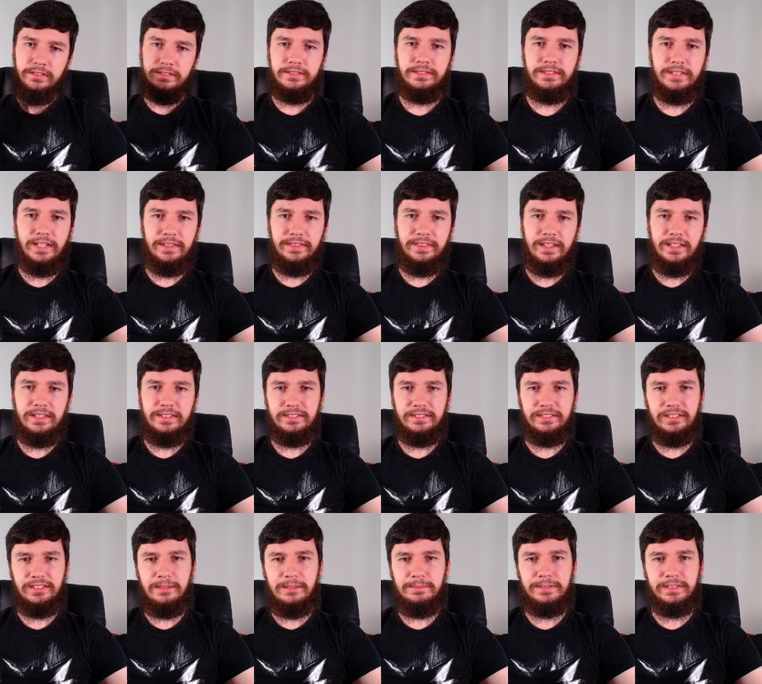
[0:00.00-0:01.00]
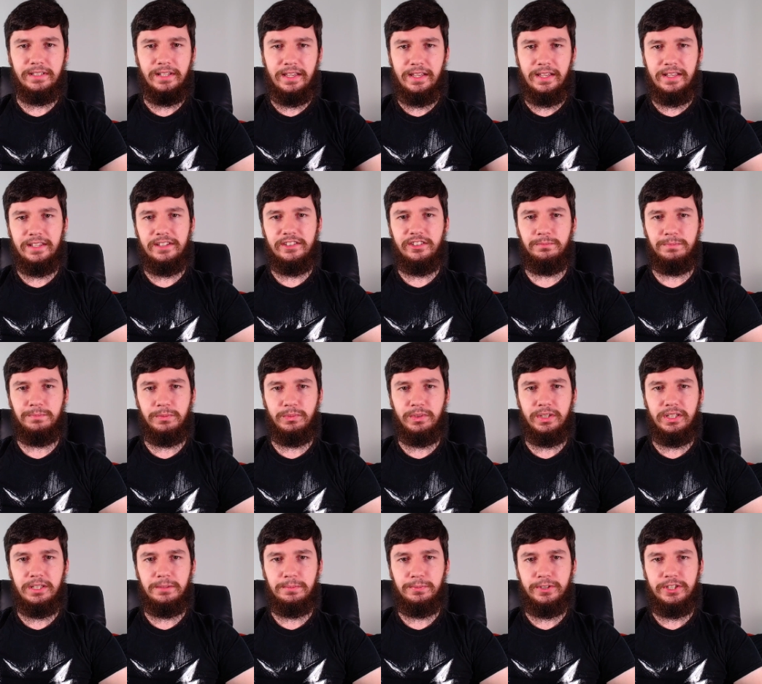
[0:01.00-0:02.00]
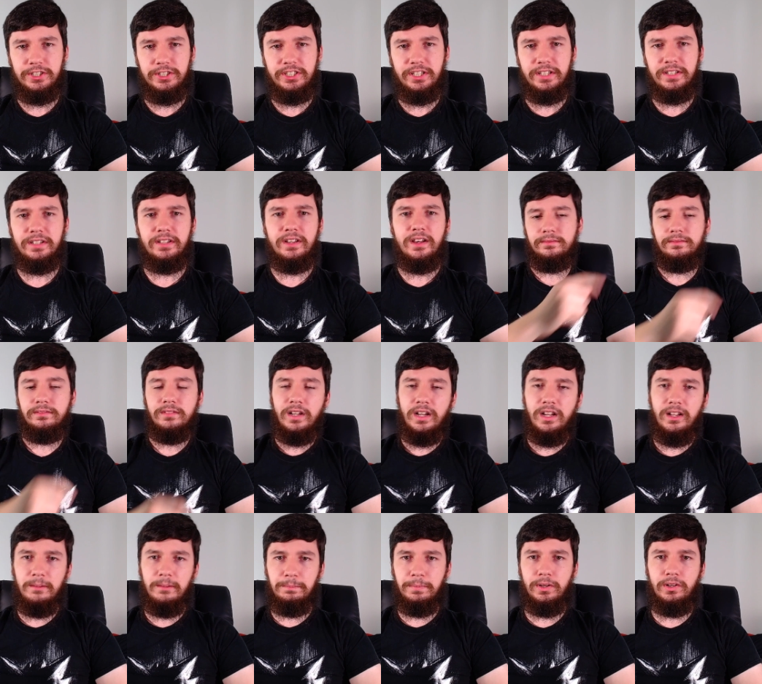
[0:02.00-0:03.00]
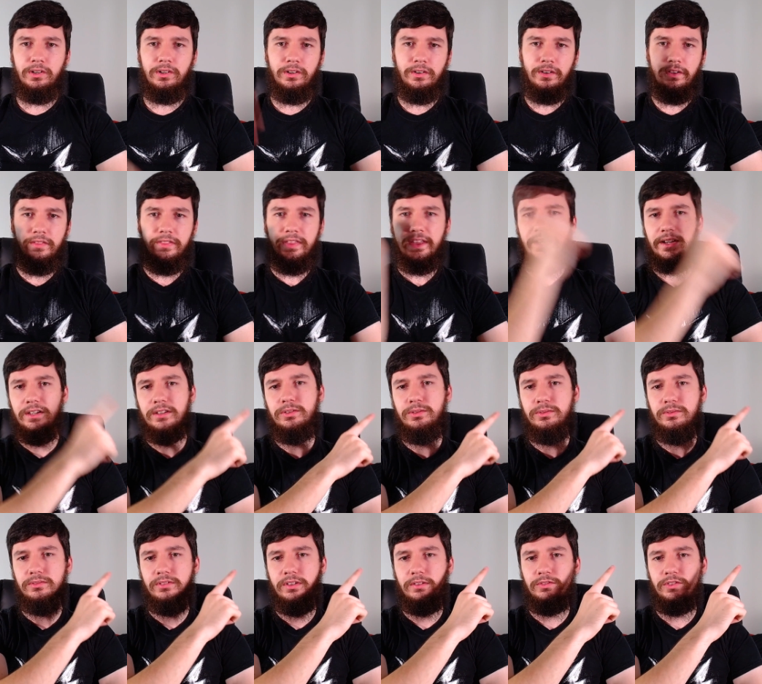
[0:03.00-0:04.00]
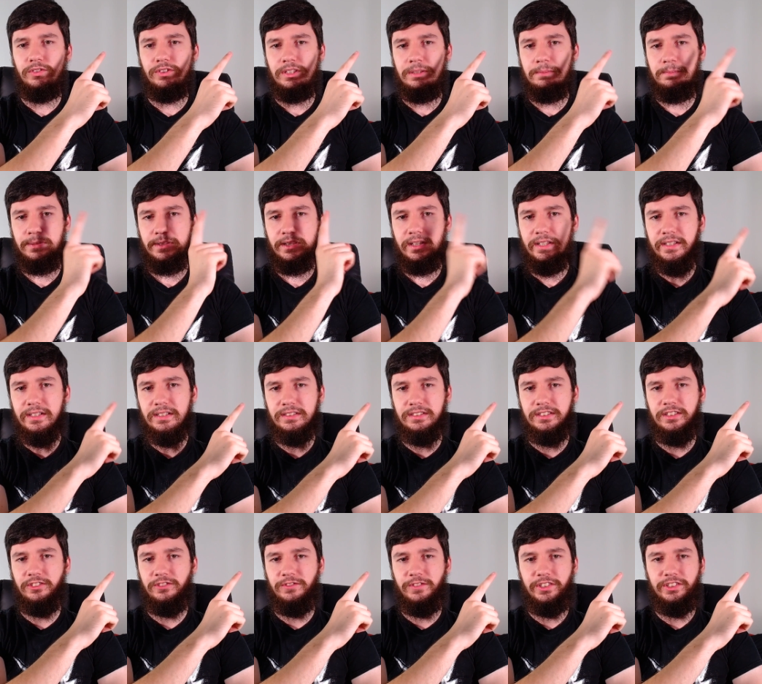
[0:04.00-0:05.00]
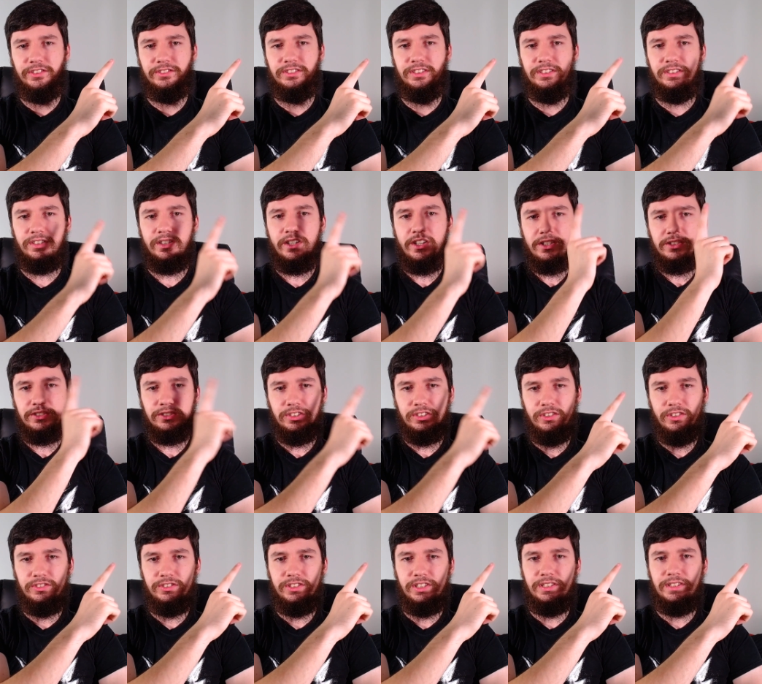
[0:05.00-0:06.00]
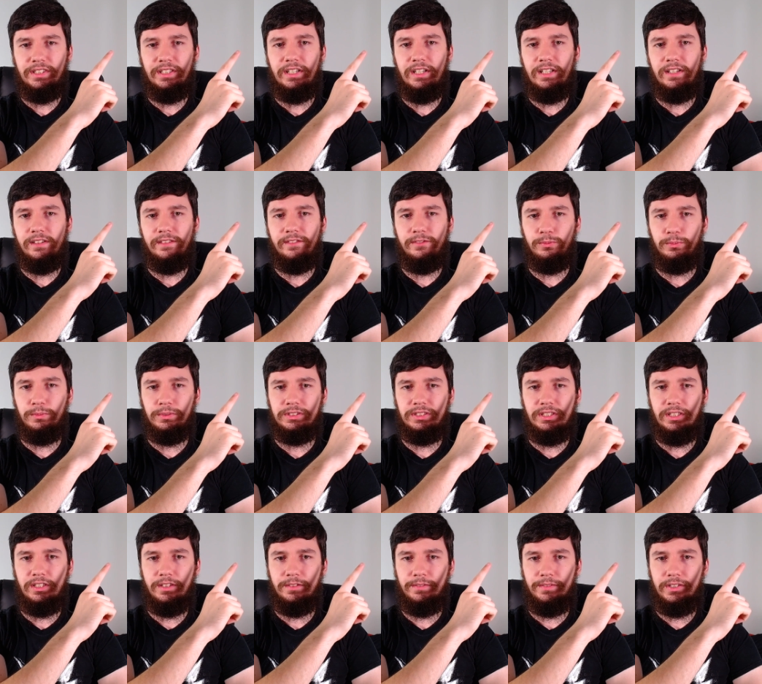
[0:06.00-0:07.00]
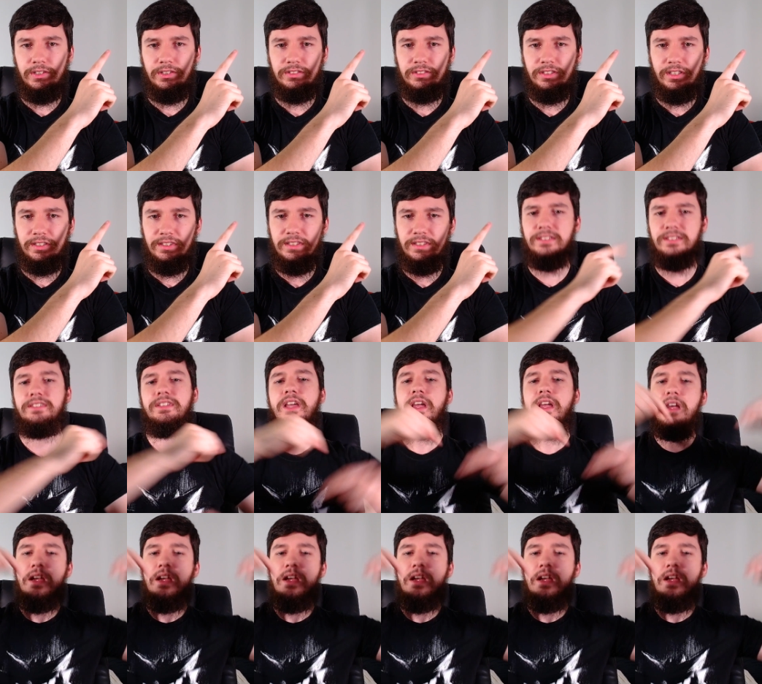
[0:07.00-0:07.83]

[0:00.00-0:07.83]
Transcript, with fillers: 10,000 subs and any help would be really appreciated. Up on that corner, I've got the playlist this video's in, so go check that out if you want to see other videos like this.